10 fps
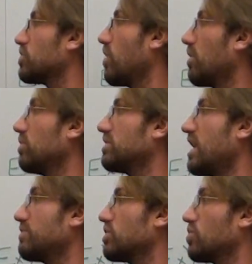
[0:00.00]
square root
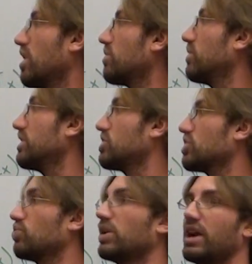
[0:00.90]
times a square root, it's
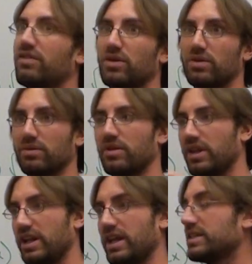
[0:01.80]
just whatever
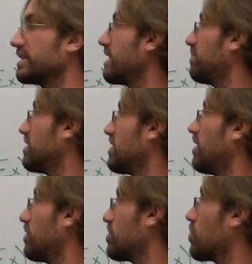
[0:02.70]
it is, except it's
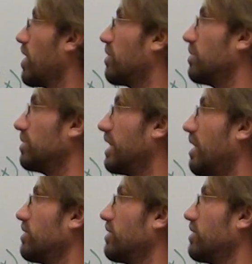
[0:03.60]
under a square root now.